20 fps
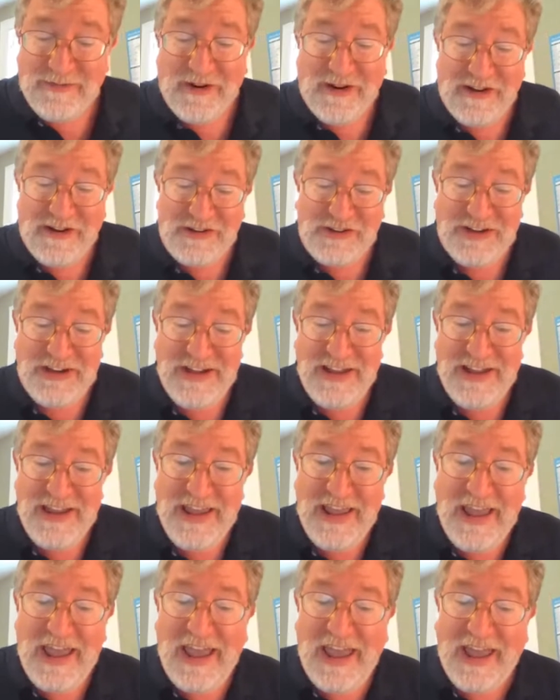in March.
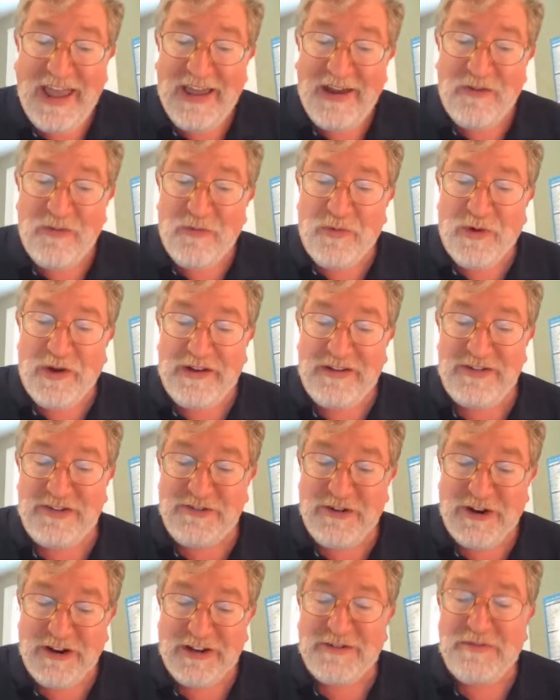And what
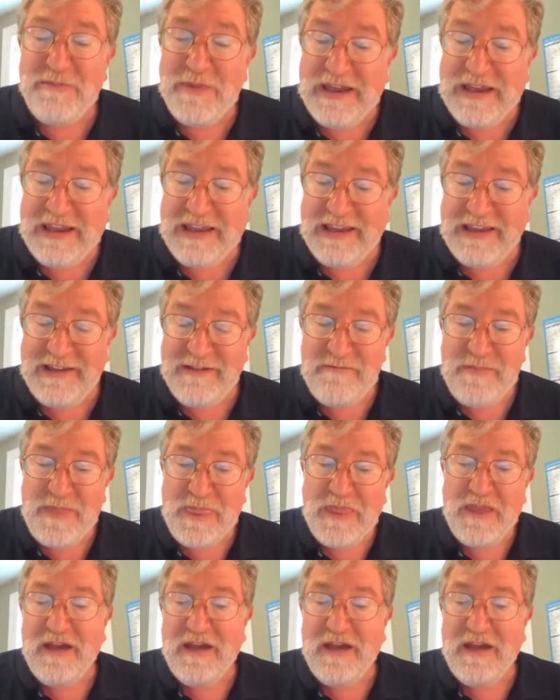struck me